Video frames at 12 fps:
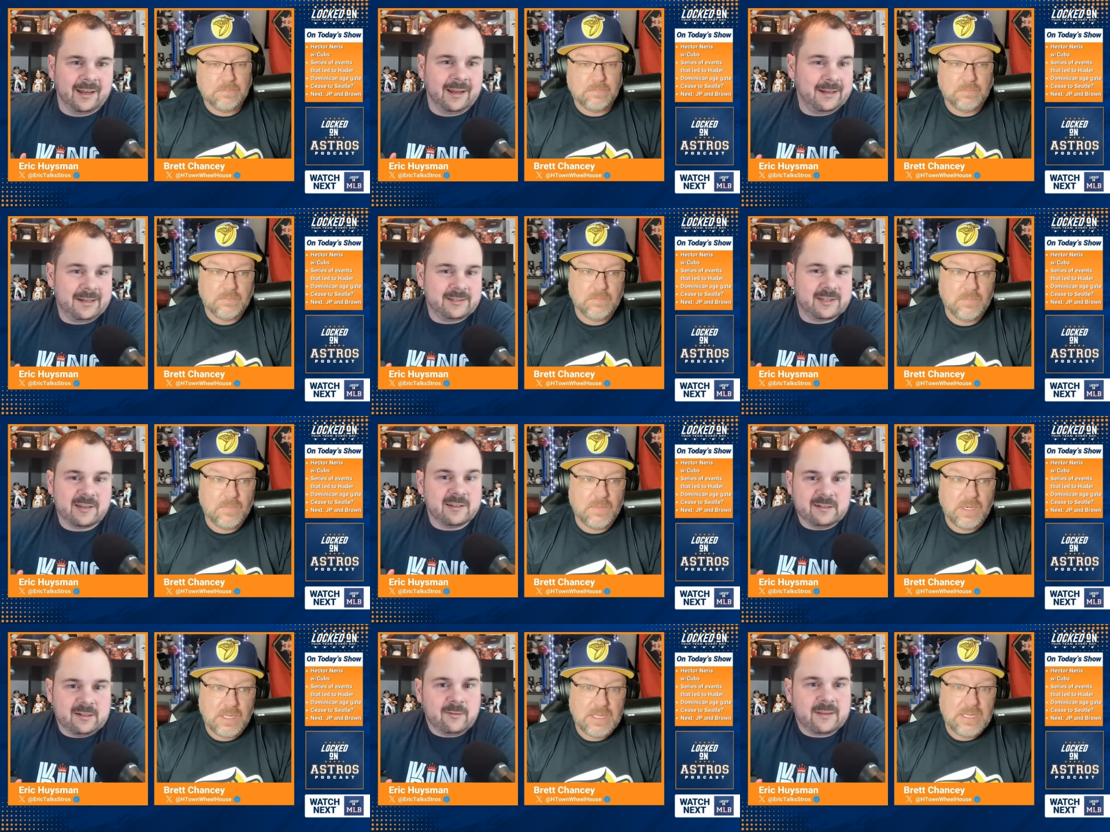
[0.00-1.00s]
Speaker 1: he's just
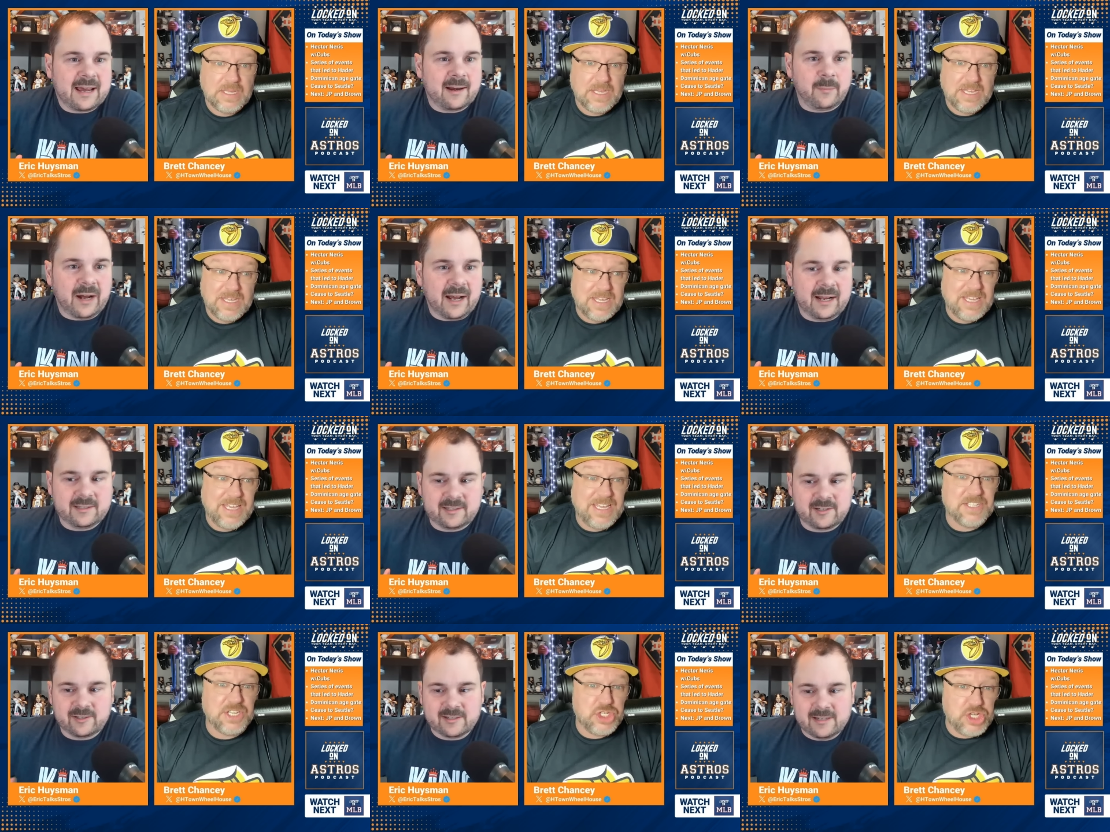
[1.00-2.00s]
a dude that abides. He's,
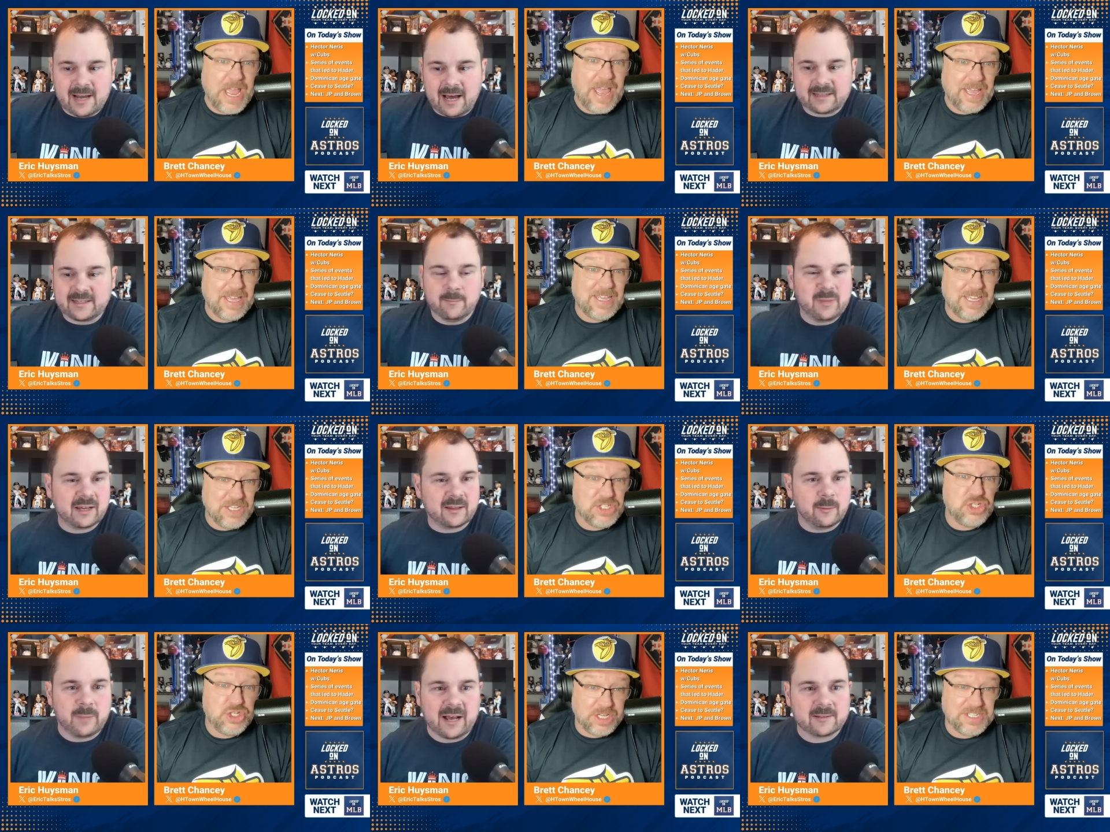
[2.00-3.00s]
he's not the big
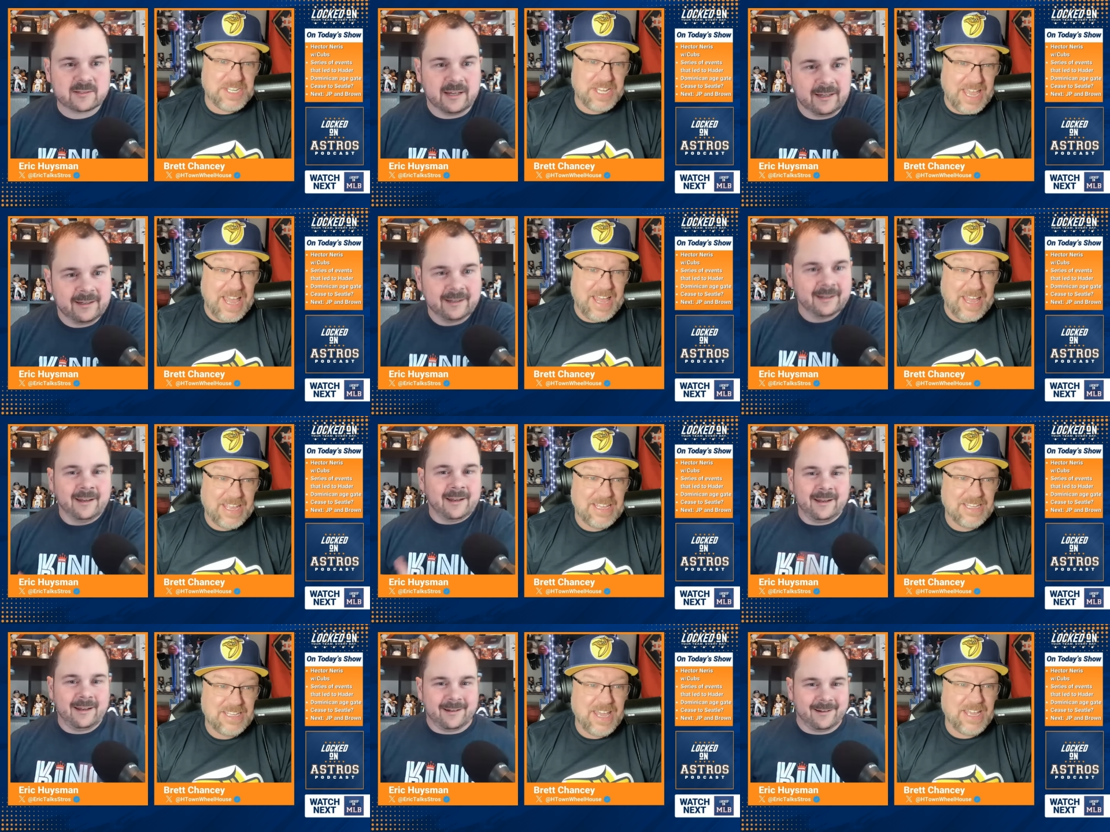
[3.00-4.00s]
Lebowski guy.
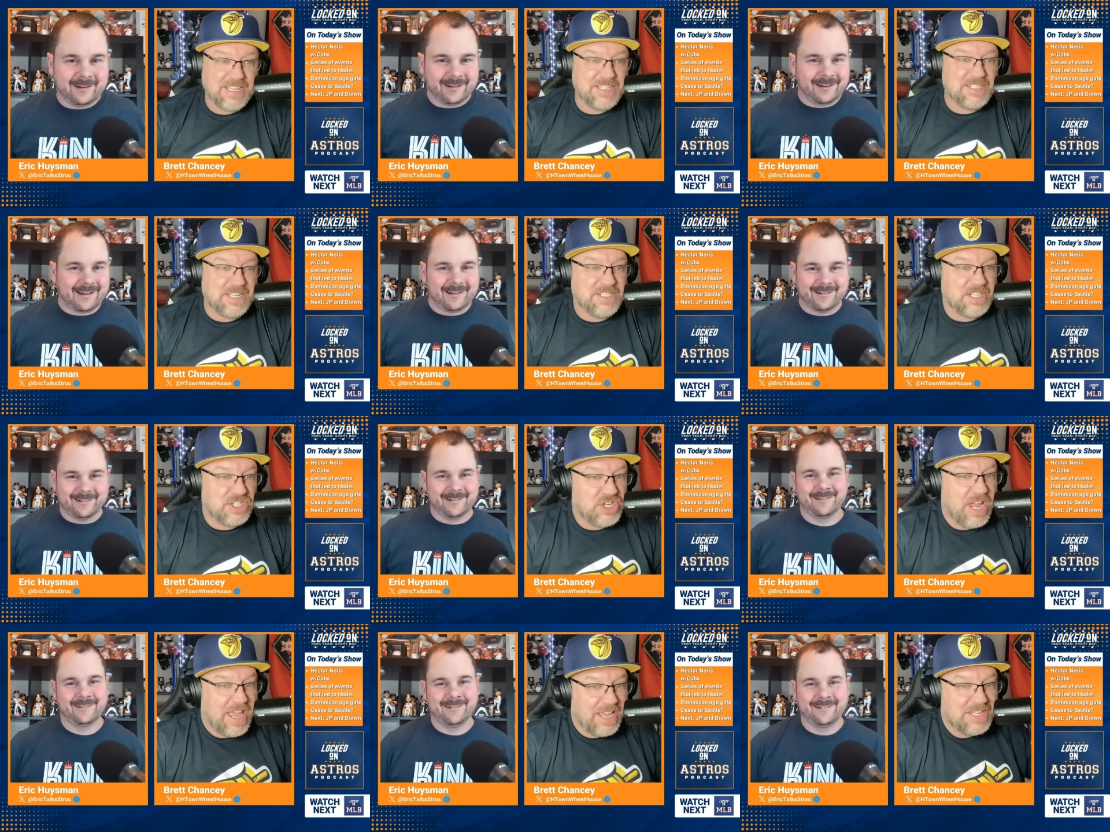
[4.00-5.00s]
Speaker 2: Yeah, he's he's a
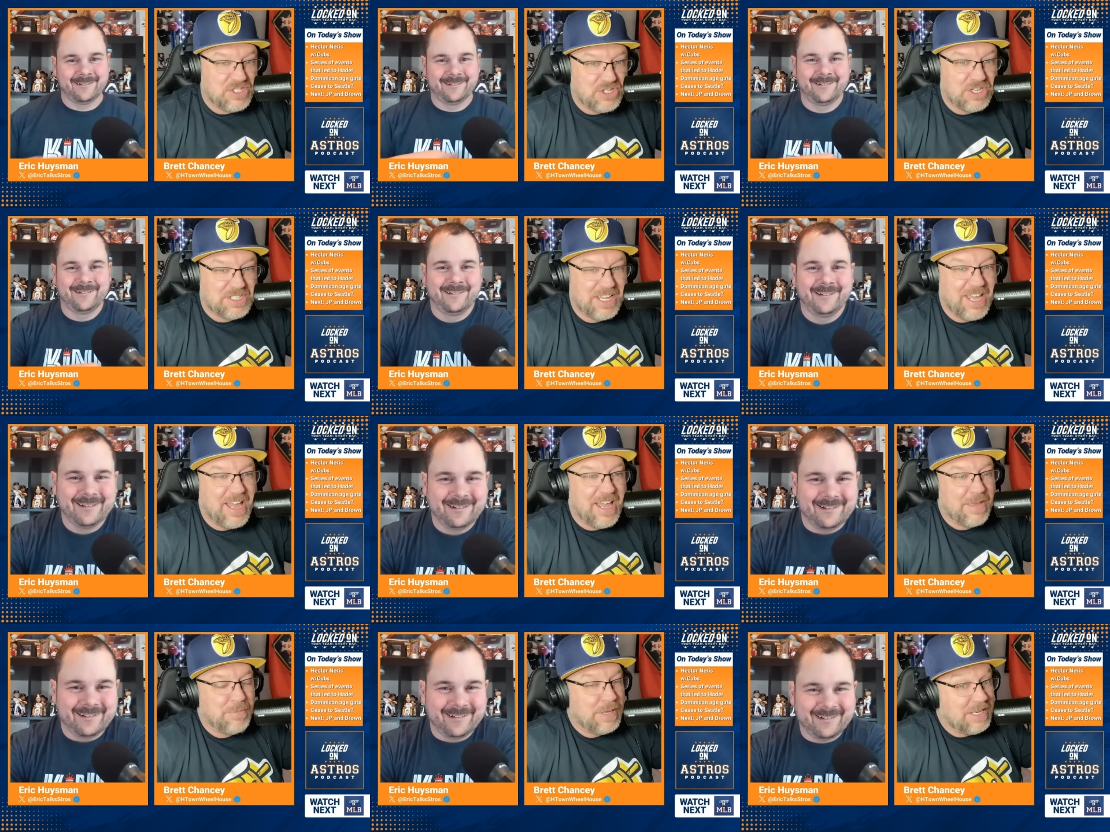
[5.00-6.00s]
jag. He's just a guy.
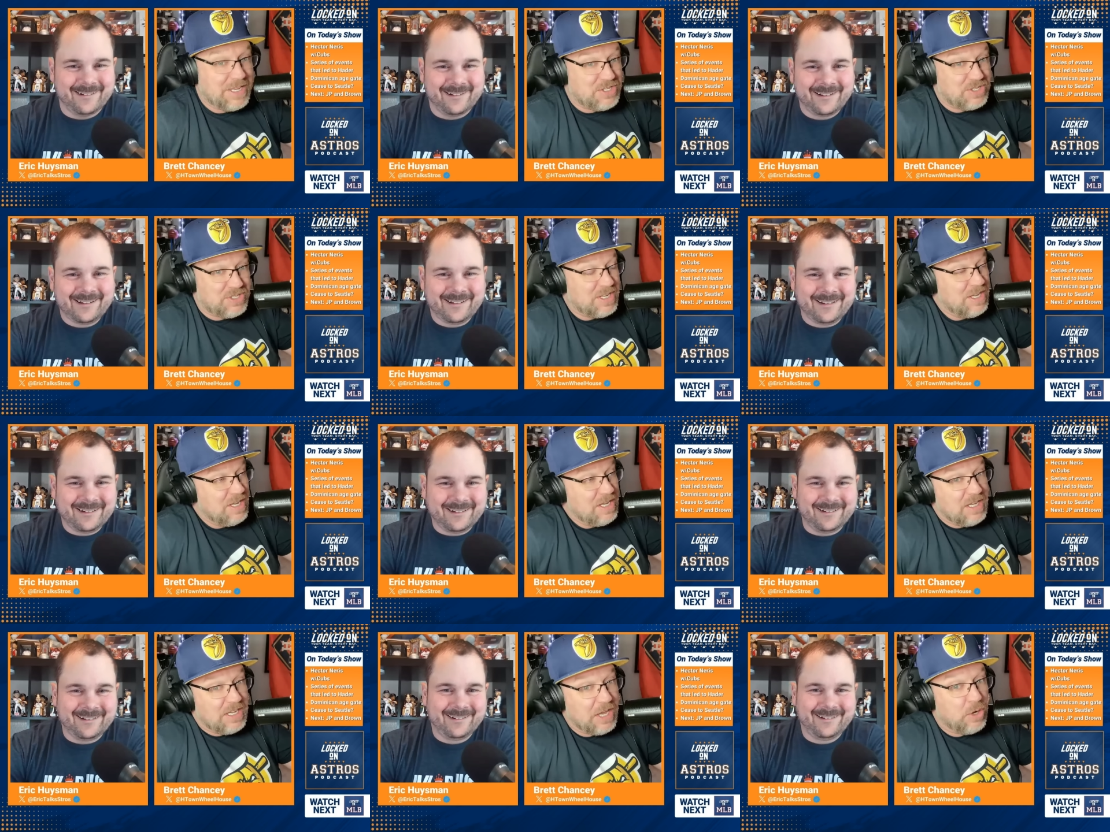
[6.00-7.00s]
I mean, it's just
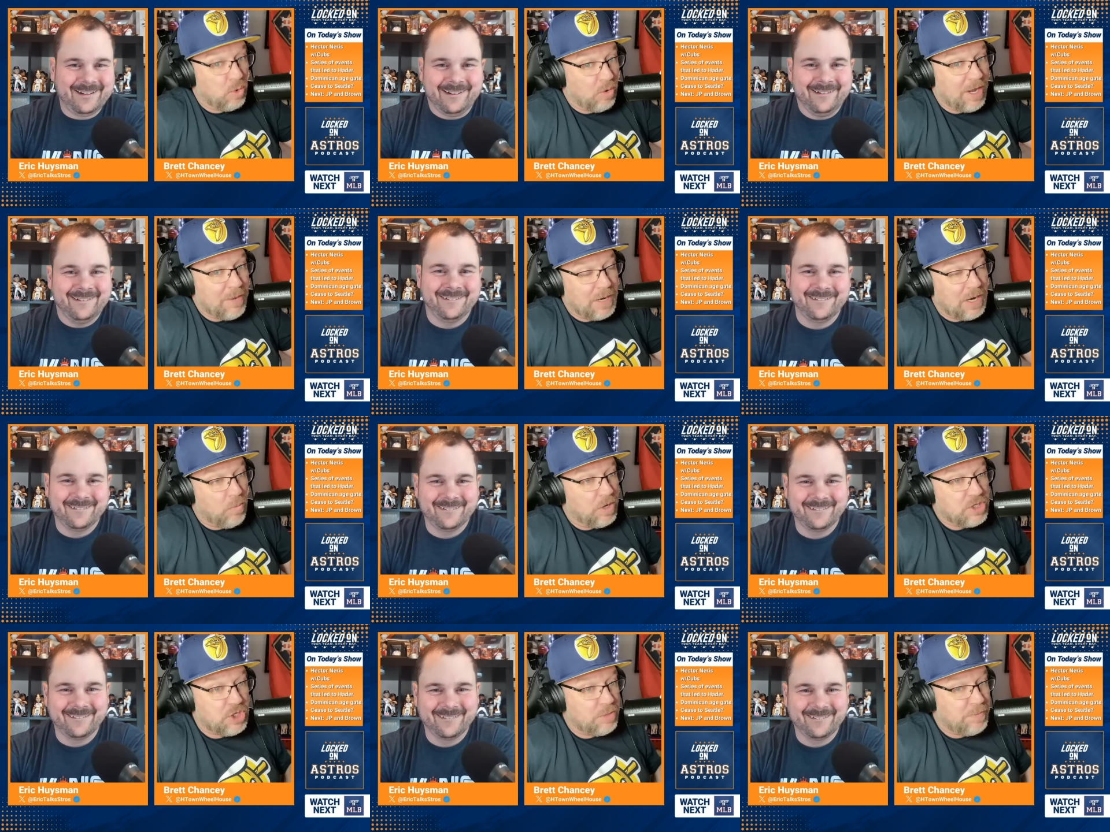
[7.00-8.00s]
Kendall yeah. Graveman. I
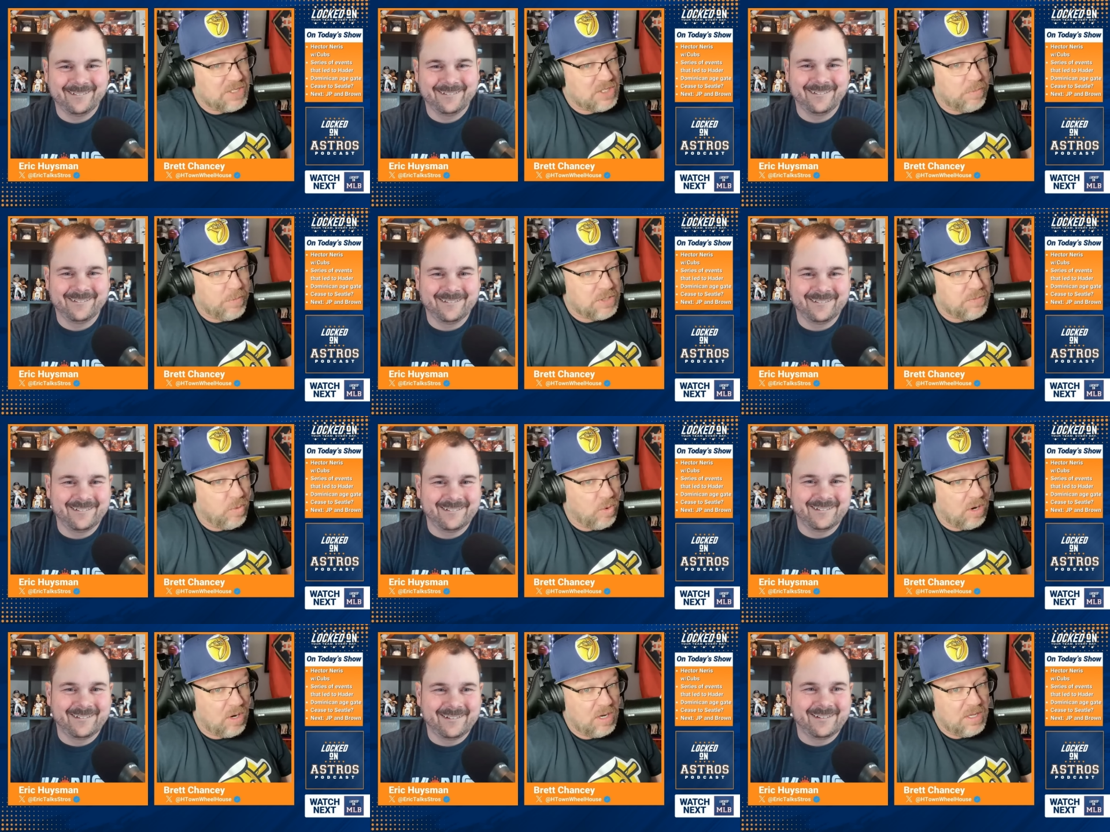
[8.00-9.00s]
want you to be so much
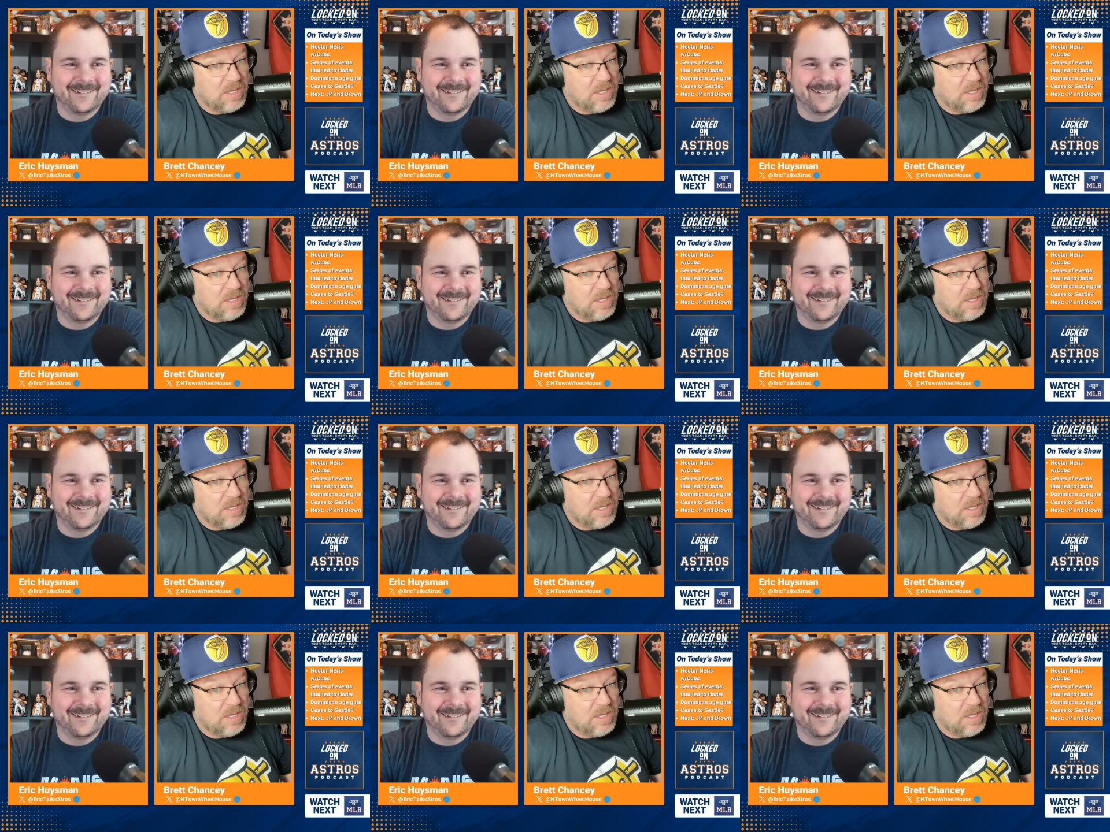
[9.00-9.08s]
more.